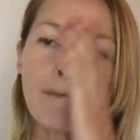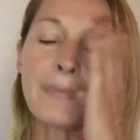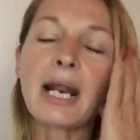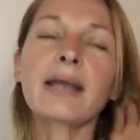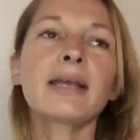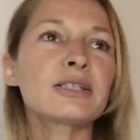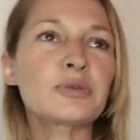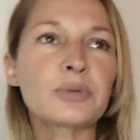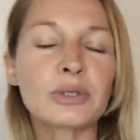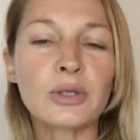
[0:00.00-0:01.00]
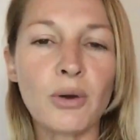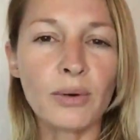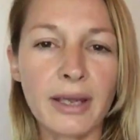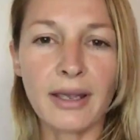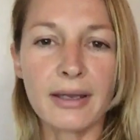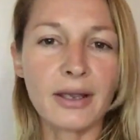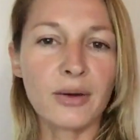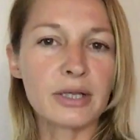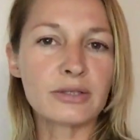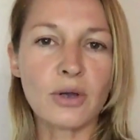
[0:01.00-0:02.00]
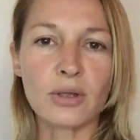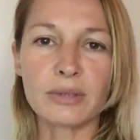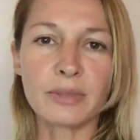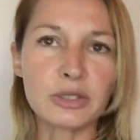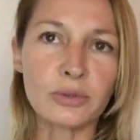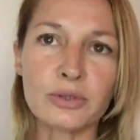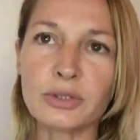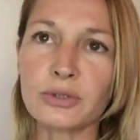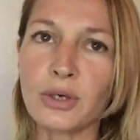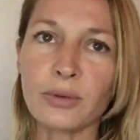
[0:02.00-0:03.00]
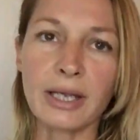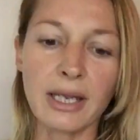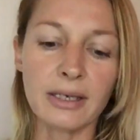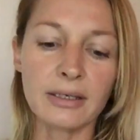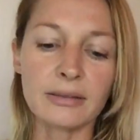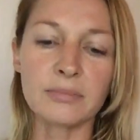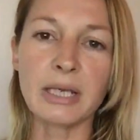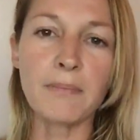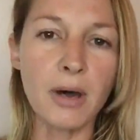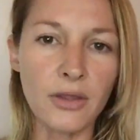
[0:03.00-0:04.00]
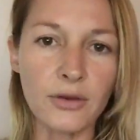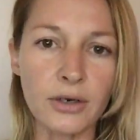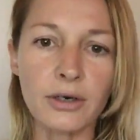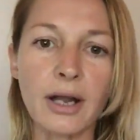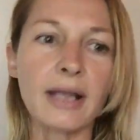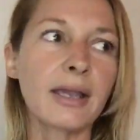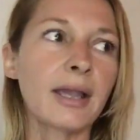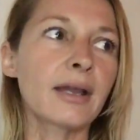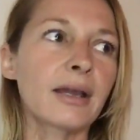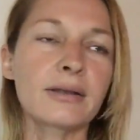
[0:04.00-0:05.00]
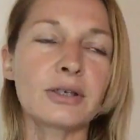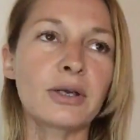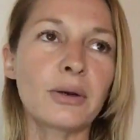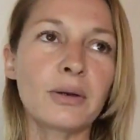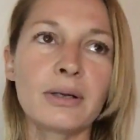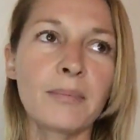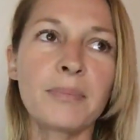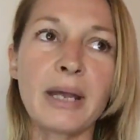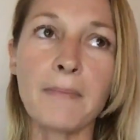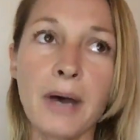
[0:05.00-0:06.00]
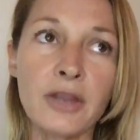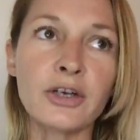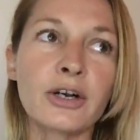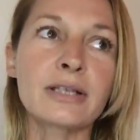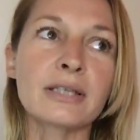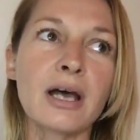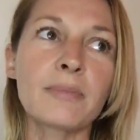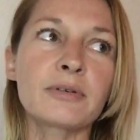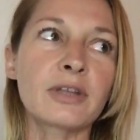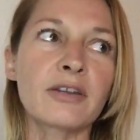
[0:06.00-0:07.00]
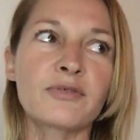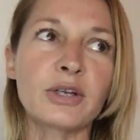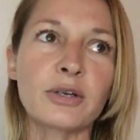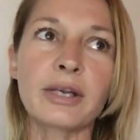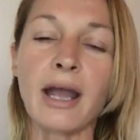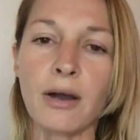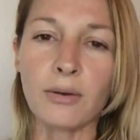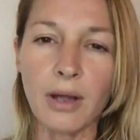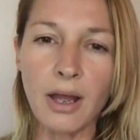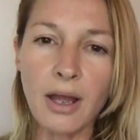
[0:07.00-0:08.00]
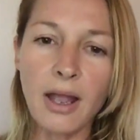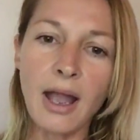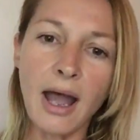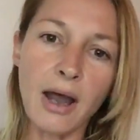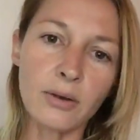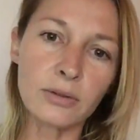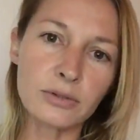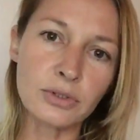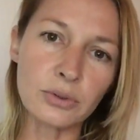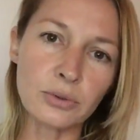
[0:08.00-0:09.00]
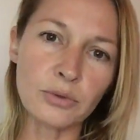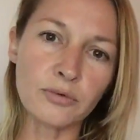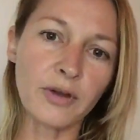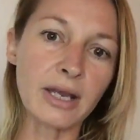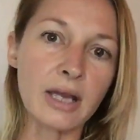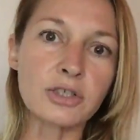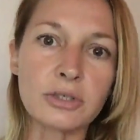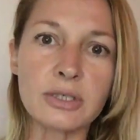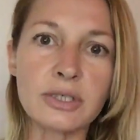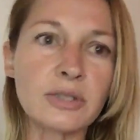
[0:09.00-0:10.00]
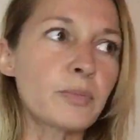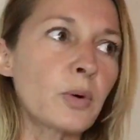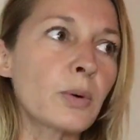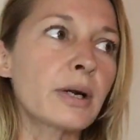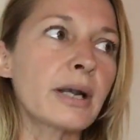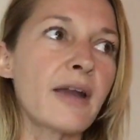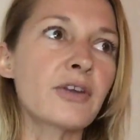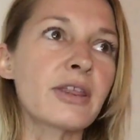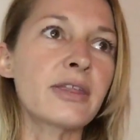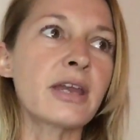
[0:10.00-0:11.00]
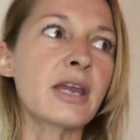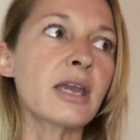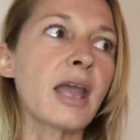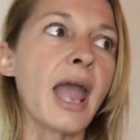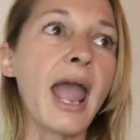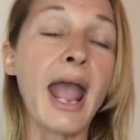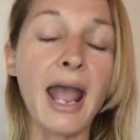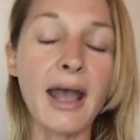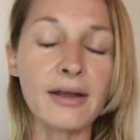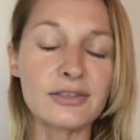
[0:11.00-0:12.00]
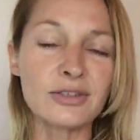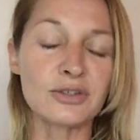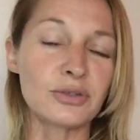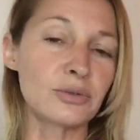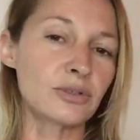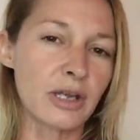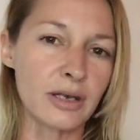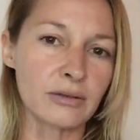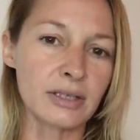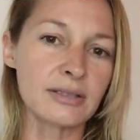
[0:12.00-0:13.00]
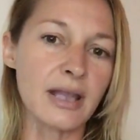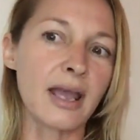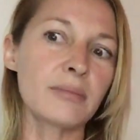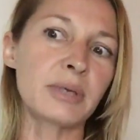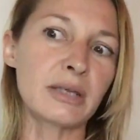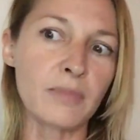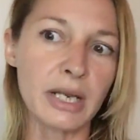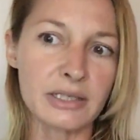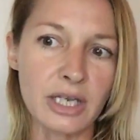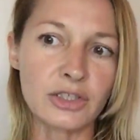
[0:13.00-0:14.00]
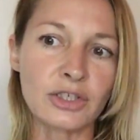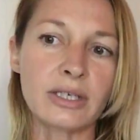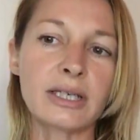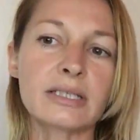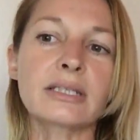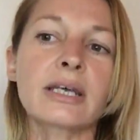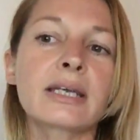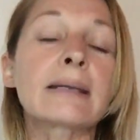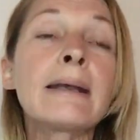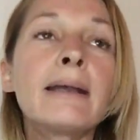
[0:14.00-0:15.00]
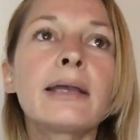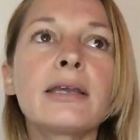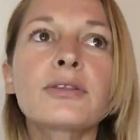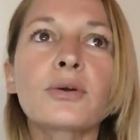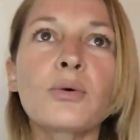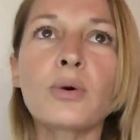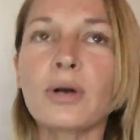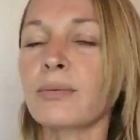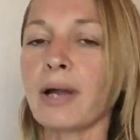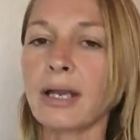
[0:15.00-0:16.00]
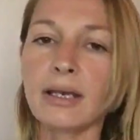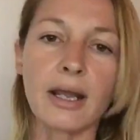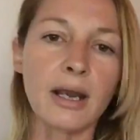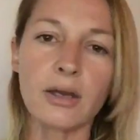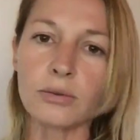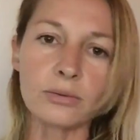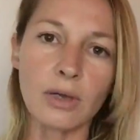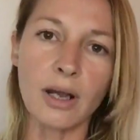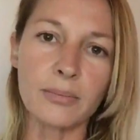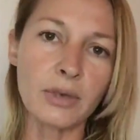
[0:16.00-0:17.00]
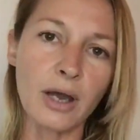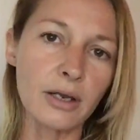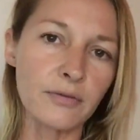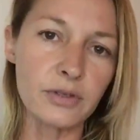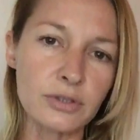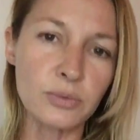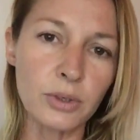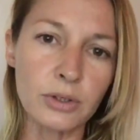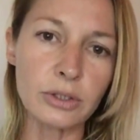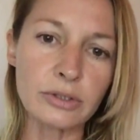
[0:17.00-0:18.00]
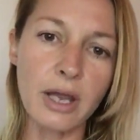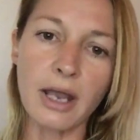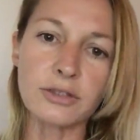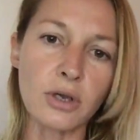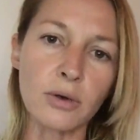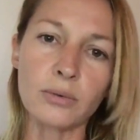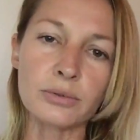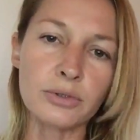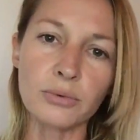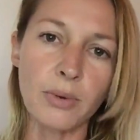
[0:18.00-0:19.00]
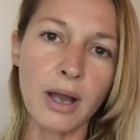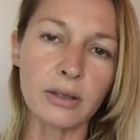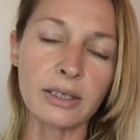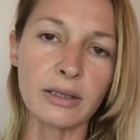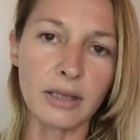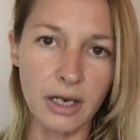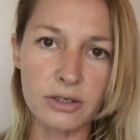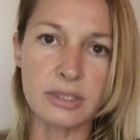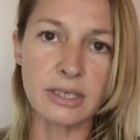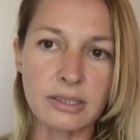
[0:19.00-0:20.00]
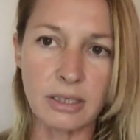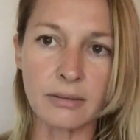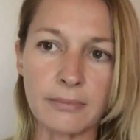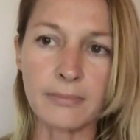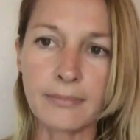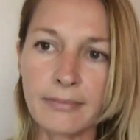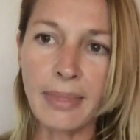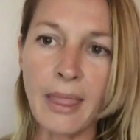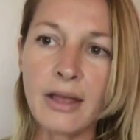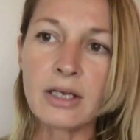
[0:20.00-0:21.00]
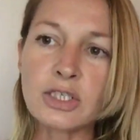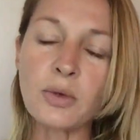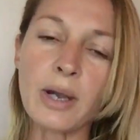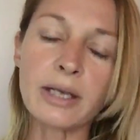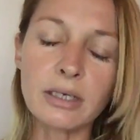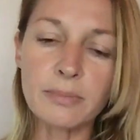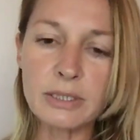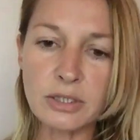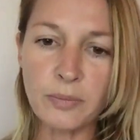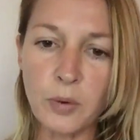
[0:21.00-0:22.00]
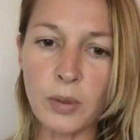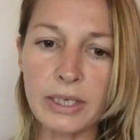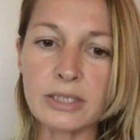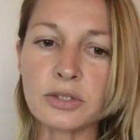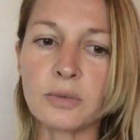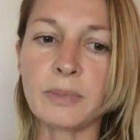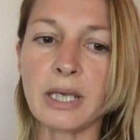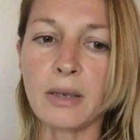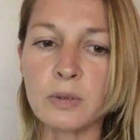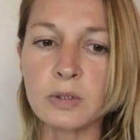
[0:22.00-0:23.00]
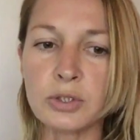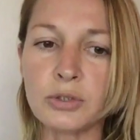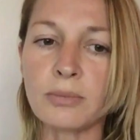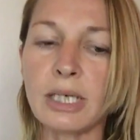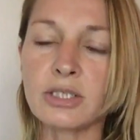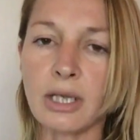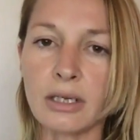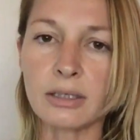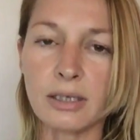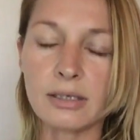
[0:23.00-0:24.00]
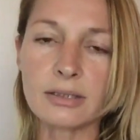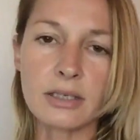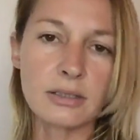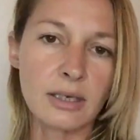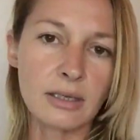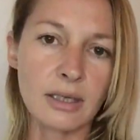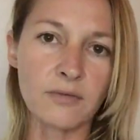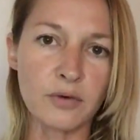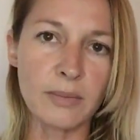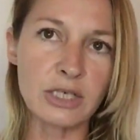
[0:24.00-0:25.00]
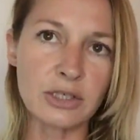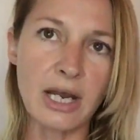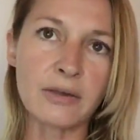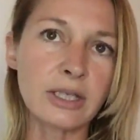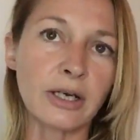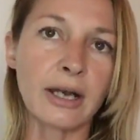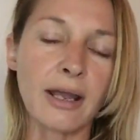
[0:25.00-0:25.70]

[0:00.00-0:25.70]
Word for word: But I can't do it alone. I can't carry this all on my shoulders alone. I can't be a mother. I can't, you know, be a mother on top of like figuring out how to financially support everything and do the channelings and be in meditation. It's like either or, right? And I don't, I'm not of this world. I don't do well in their system. So I need to be supported to be able to do my channelings and to get the information out there.